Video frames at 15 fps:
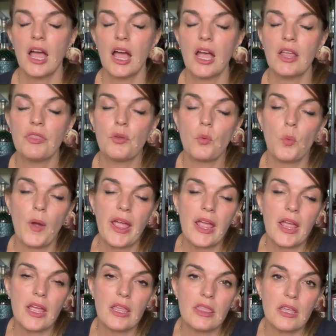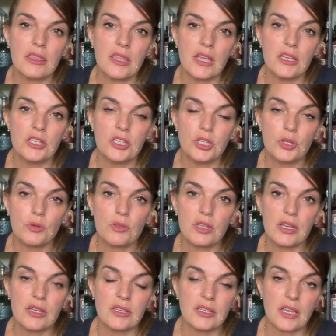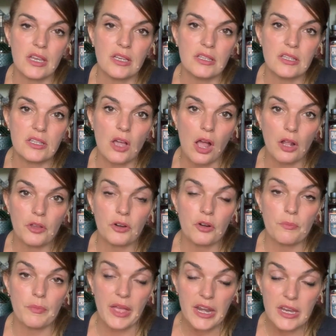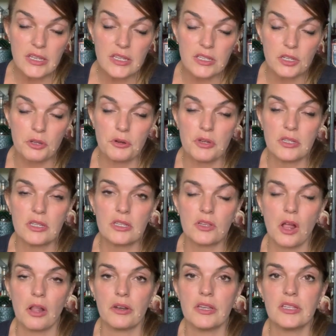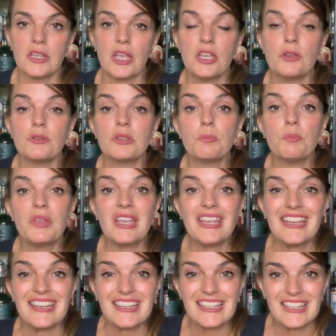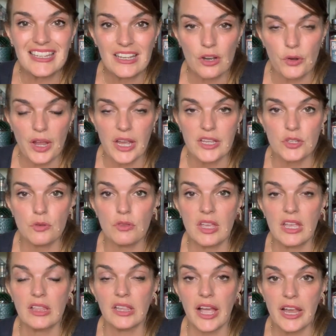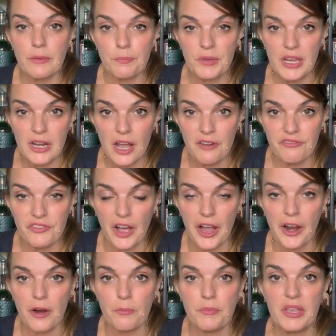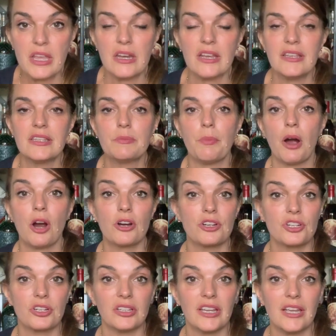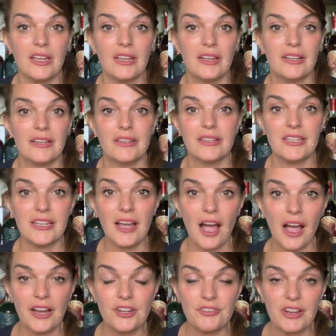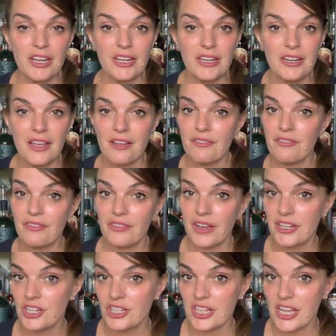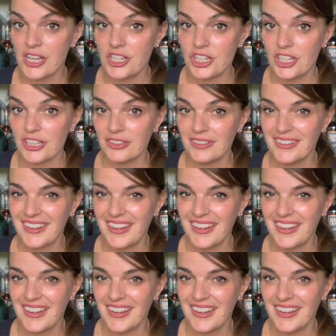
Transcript: And the way that they do this in Scotland, or many distilleries in Scotland, is they use peat. Okay, so they light peat on fire. Peat is partially dehydrated vegetation.